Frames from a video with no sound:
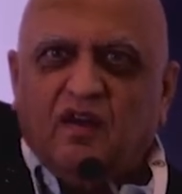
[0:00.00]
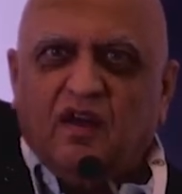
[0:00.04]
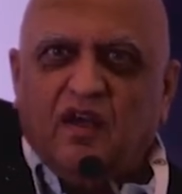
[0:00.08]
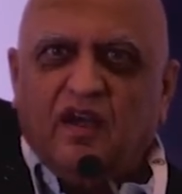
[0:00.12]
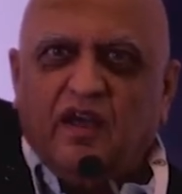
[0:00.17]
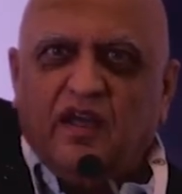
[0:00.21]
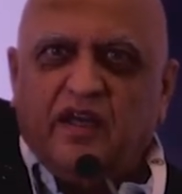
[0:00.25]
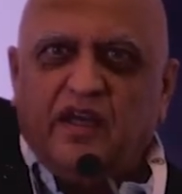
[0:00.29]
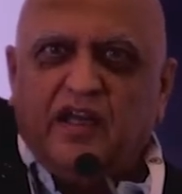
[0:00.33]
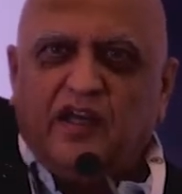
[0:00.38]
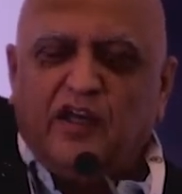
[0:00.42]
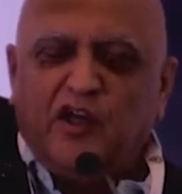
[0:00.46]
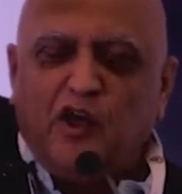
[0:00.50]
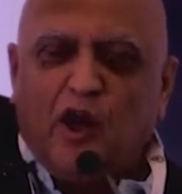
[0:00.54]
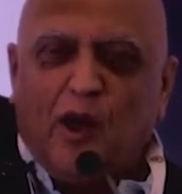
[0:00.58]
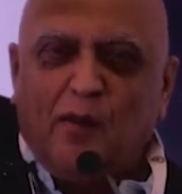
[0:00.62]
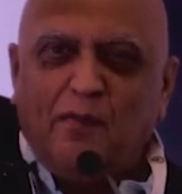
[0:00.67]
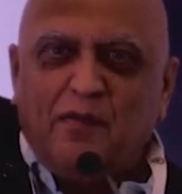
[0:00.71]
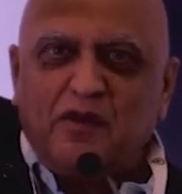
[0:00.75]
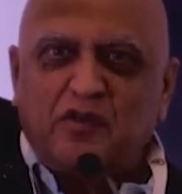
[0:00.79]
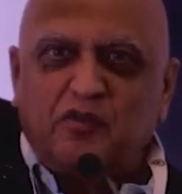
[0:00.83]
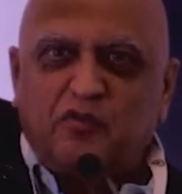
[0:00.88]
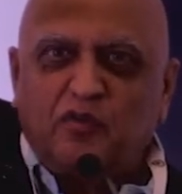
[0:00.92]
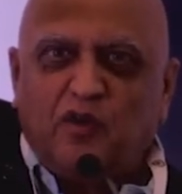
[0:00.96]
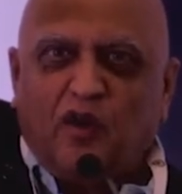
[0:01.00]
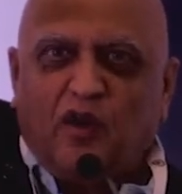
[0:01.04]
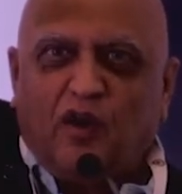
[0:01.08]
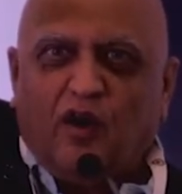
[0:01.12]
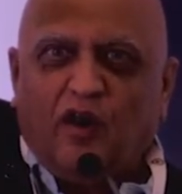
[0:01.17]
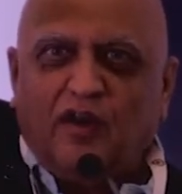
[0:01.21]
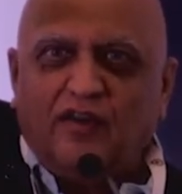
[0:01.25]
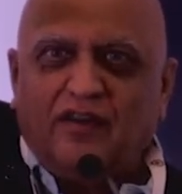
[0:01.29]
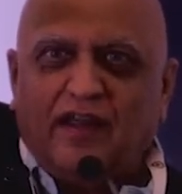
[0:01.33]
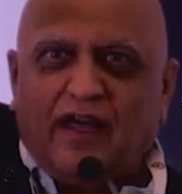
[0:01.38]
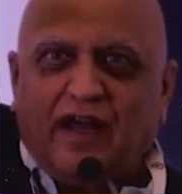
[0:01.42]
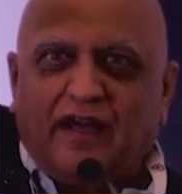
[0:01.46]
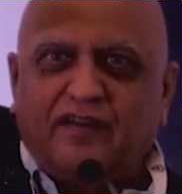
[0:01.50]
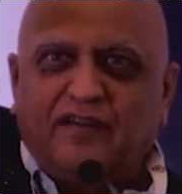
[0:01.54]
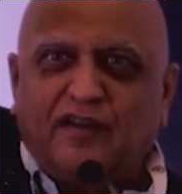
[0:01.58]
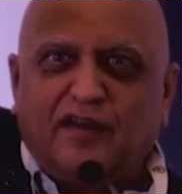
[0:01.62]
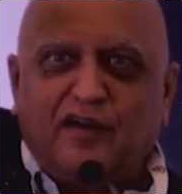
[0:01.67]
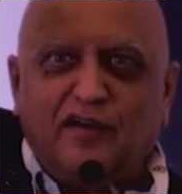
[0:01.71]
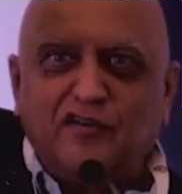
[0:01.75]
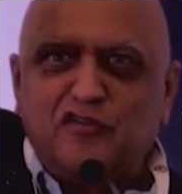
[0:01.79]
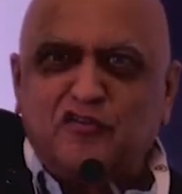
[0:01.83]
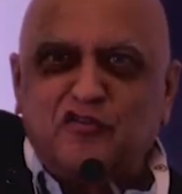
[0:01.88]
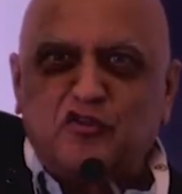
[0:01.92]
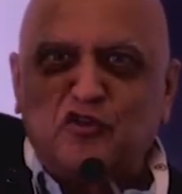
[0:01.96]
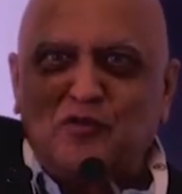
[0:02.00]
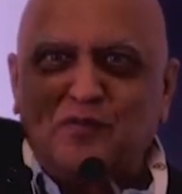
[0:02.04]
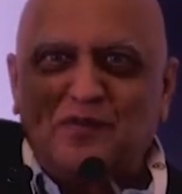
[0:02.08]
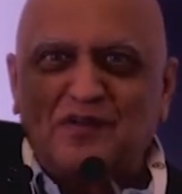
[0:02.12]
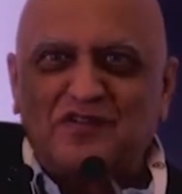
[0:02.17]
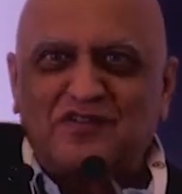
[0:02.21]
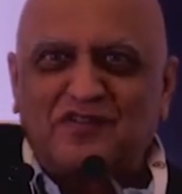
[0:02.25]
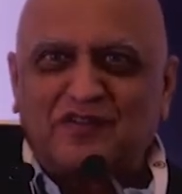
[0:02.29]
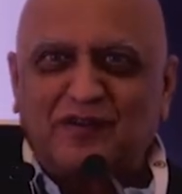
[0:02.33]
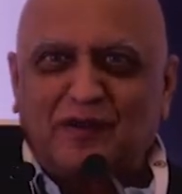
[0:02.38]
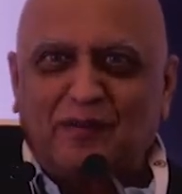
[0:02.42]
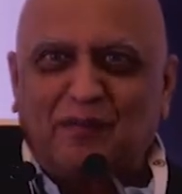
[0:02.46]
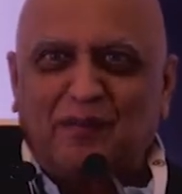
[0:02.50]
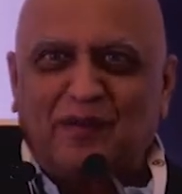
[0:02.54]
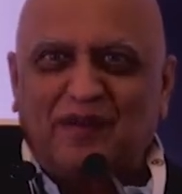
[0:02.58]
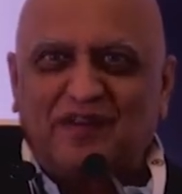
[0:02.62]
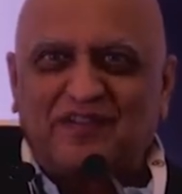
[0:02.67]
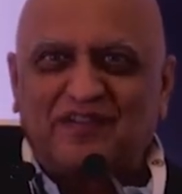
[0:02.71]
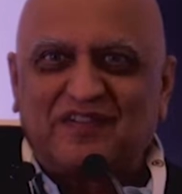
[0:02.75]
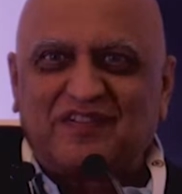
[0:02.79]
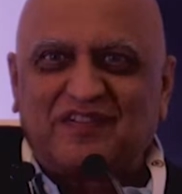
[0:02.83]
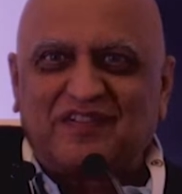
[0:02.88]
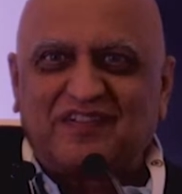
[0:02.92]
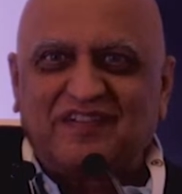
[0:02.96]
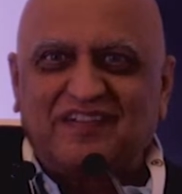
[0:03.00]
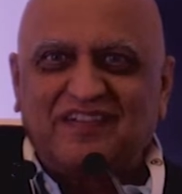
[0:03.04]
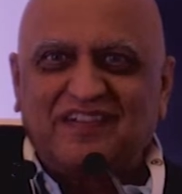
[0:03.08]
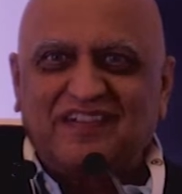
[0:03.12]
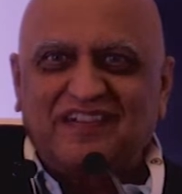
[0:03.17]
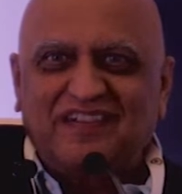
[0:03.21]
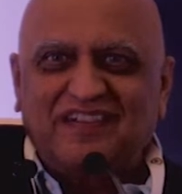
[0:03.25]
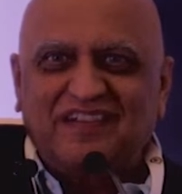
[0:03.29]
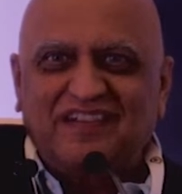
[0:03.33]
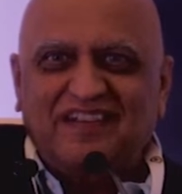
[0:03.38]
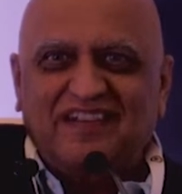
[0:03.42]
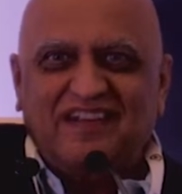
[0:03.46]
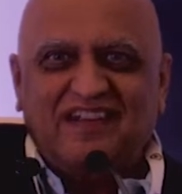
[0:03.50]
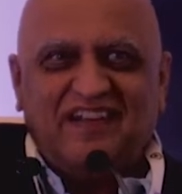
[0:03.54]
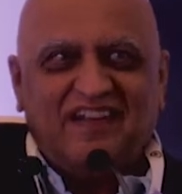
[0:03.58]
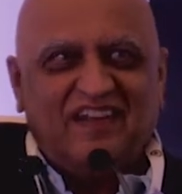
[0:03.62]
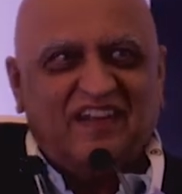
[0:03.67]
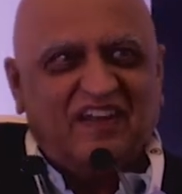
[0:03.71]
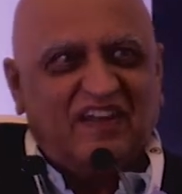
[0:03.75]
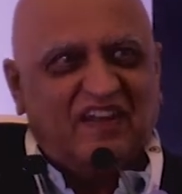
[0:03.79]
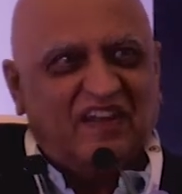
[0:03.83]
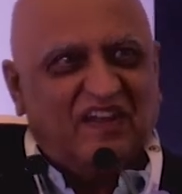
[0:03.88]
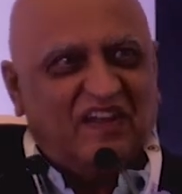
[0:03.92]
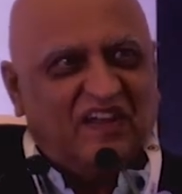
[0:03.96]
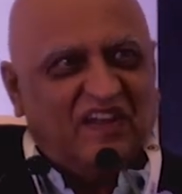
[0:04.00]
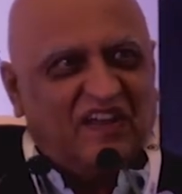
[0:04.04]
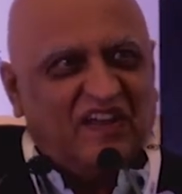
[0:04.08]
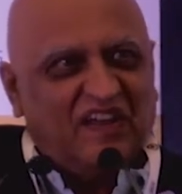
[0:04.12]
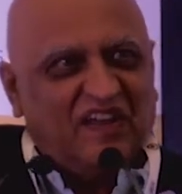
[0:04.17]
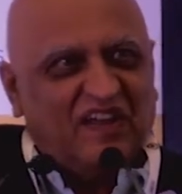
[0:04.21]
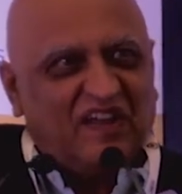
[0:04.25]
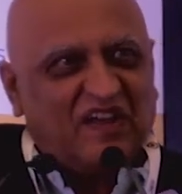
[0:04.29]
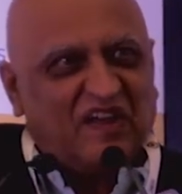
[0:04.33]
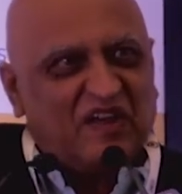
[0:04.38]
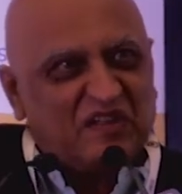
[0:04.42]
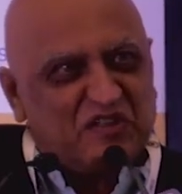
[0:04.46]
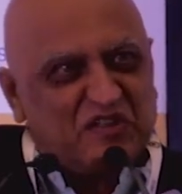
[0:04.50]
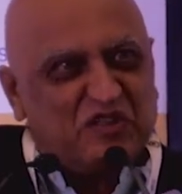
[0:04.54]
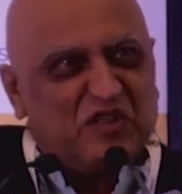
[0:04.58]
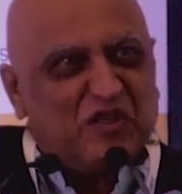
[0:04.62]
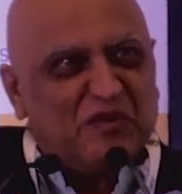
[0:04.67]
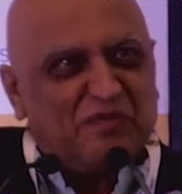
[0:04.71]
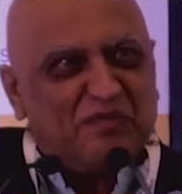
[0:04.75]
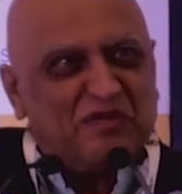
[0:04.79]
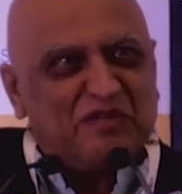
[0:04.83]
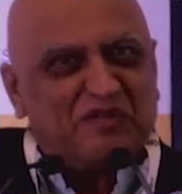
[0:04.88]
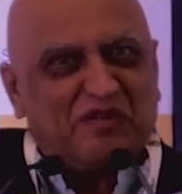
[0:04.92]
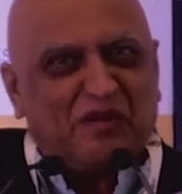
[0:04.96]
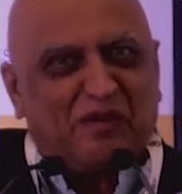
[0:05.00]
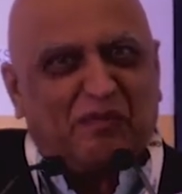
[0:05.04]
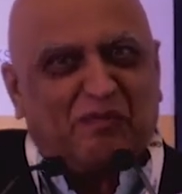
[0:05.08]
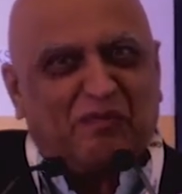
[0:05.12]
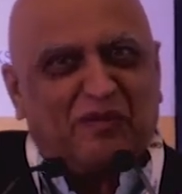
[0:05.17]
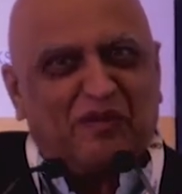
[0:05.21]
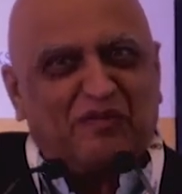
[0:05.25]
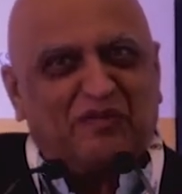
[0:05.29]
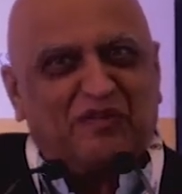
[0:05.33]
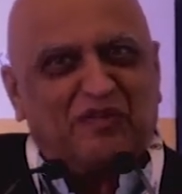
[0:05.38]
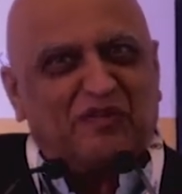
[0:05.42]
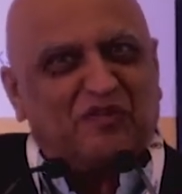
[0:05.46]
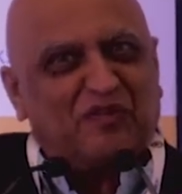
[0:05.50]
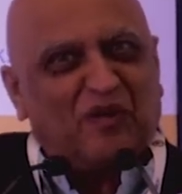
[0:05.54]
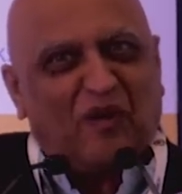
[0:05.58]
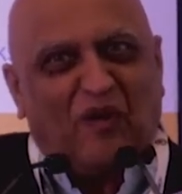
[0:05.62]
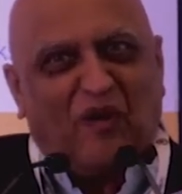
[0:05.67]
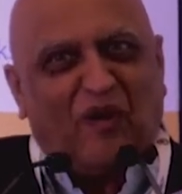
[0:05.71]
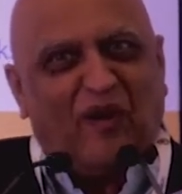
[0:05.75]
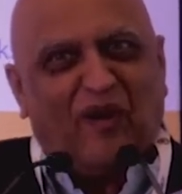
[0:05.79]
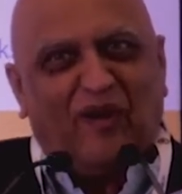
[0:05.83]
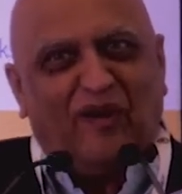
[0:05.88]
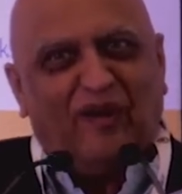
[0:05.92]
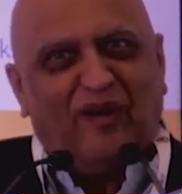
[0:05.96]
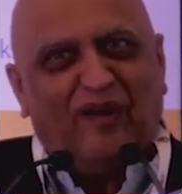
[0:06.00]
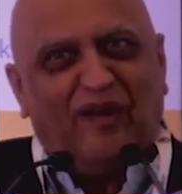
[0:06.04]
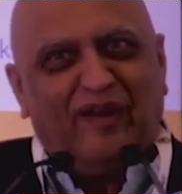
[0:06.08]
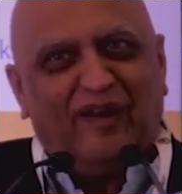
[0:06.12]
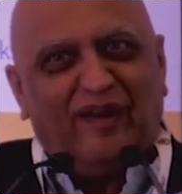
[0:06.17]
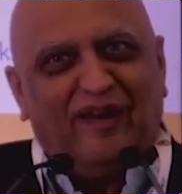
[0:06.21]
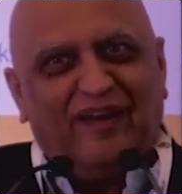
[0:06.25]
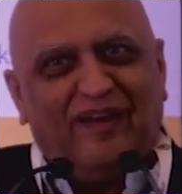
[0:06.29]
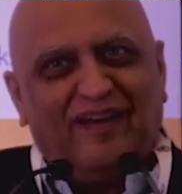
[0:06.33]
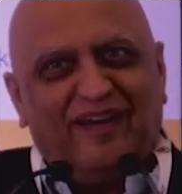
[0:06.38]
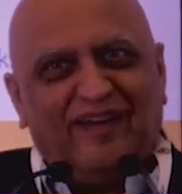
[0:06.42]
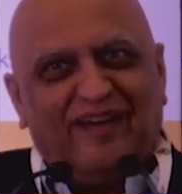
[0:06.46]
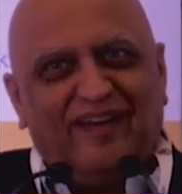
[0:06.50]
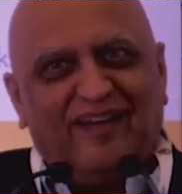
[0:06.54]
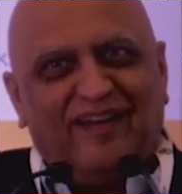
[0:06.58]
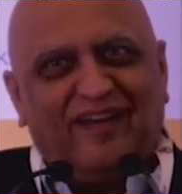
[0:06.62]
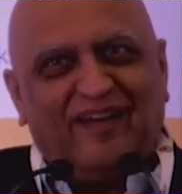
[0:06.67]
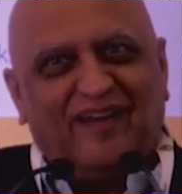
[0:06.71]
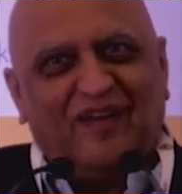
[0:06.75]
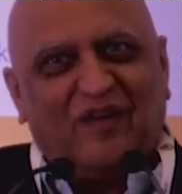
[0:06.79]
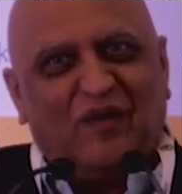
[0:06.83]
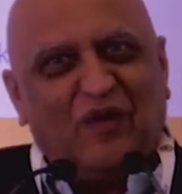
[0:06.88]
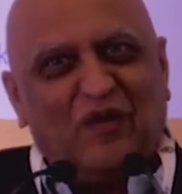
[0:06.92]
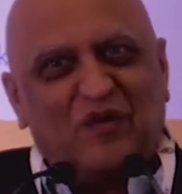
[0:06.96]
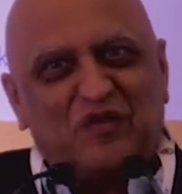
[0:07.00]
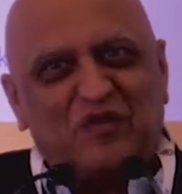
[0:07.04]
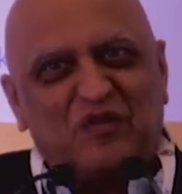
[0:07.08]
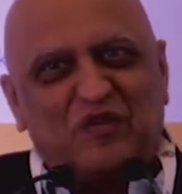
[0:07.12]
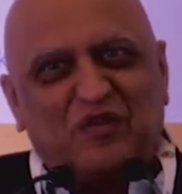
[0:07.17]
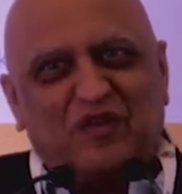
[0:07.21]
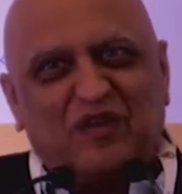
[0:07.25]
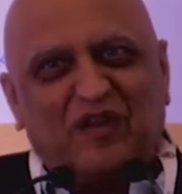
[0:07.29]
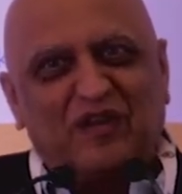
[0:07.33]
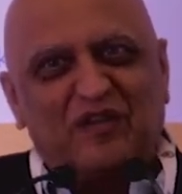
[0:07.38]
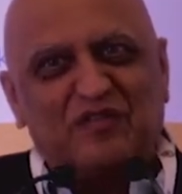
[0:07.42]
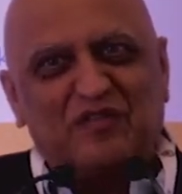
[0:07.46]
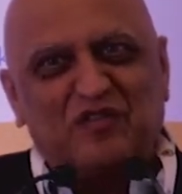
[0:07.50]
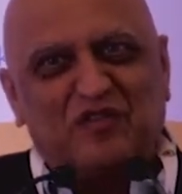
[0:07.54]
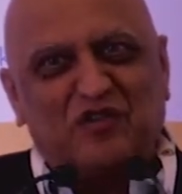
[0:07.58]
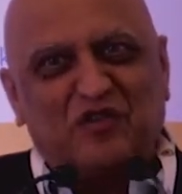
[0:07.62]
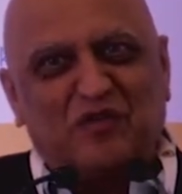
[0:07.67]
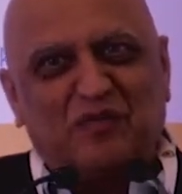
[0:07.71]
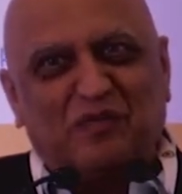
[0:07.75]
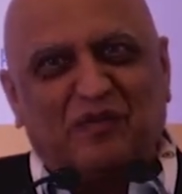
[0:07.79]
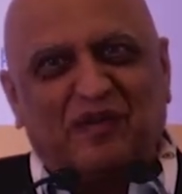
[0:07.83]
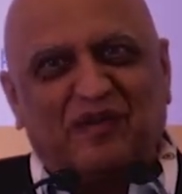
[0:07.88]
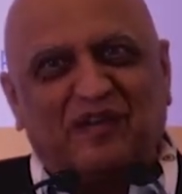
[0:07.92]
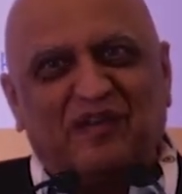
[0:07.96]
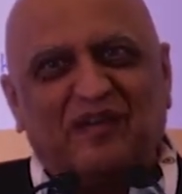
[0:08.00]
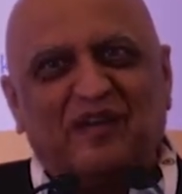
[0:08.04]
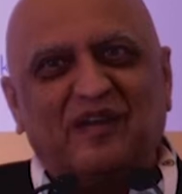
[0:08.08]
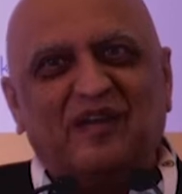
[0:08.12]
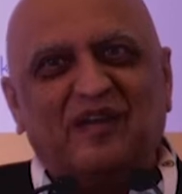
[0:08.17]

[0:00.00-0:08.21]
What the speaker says: In economics, we call that the consumer surplus. Consumer surplus is all goes to the consumer.